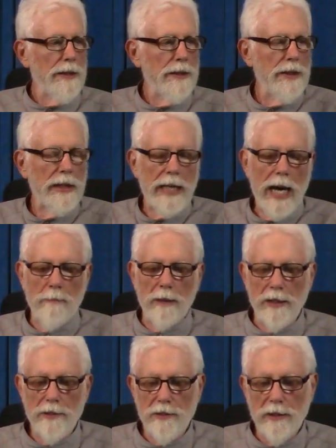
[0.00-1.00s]
The
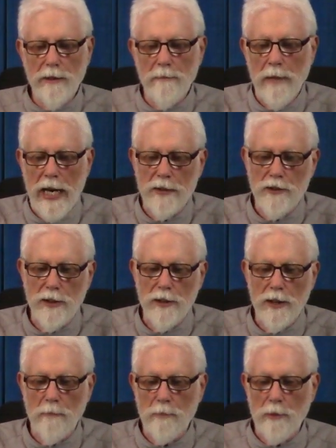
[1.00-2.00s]
Qabbalists
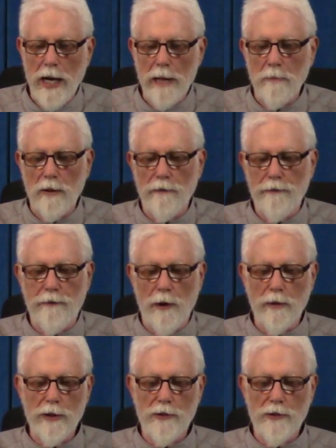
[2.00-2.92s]
imagine the primal focus